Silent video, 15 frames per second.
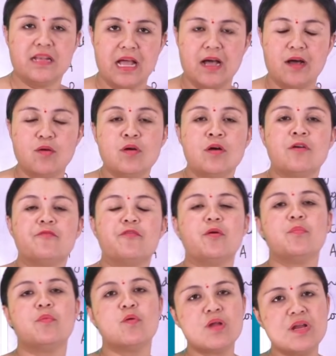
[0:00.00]
Now, for
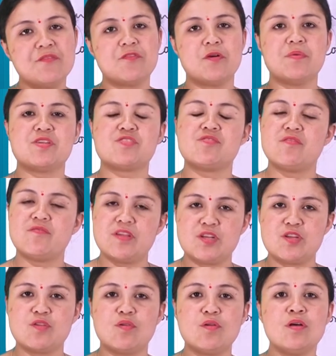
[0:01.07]
more informational
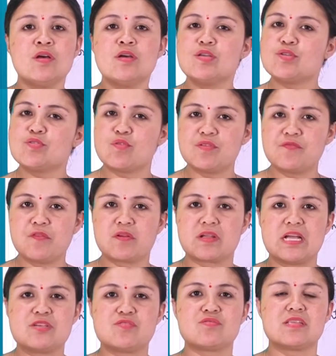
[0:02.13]
video, don't
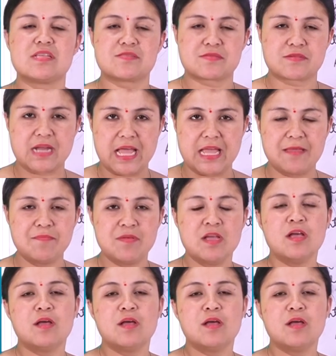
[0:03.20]
forget to subscribe.